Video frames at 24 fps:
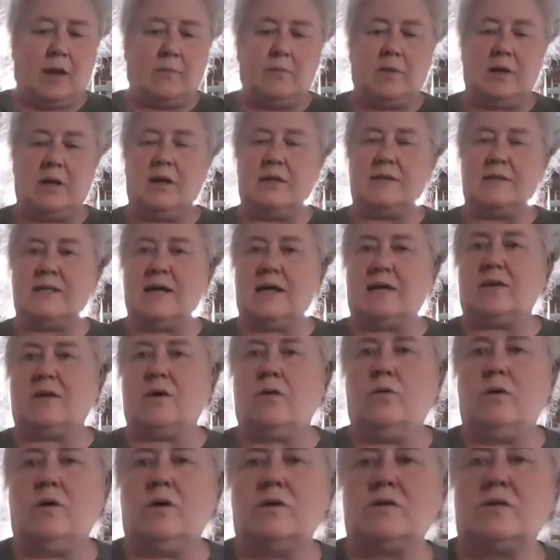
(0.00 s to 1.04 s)
But you take the
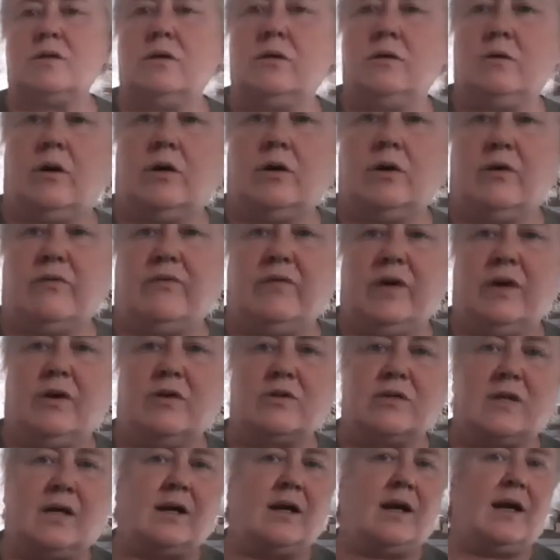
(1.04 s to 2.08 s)
oils on your
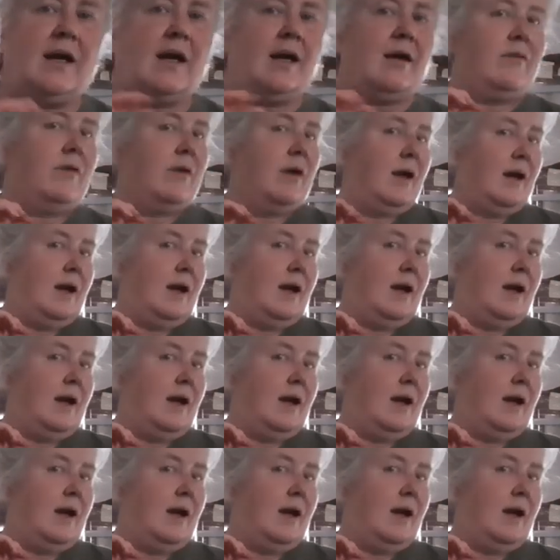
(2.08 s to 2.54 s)
fingers like I have,